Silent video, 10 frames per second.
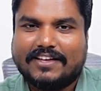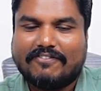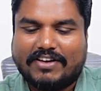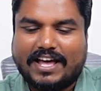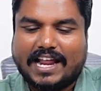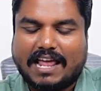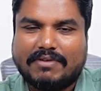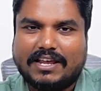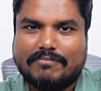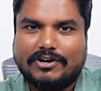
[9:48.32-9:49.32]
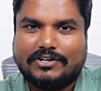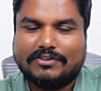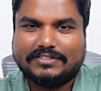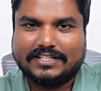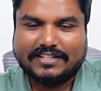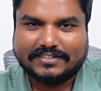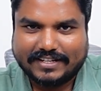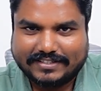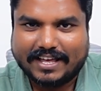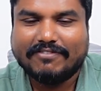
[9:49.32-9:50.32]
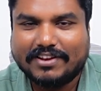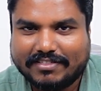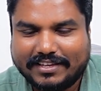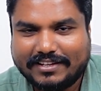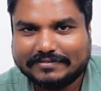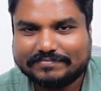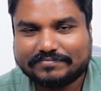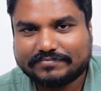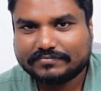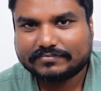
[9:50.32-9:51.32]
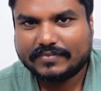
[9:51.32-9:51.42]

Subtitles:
where I am able to synthesize everything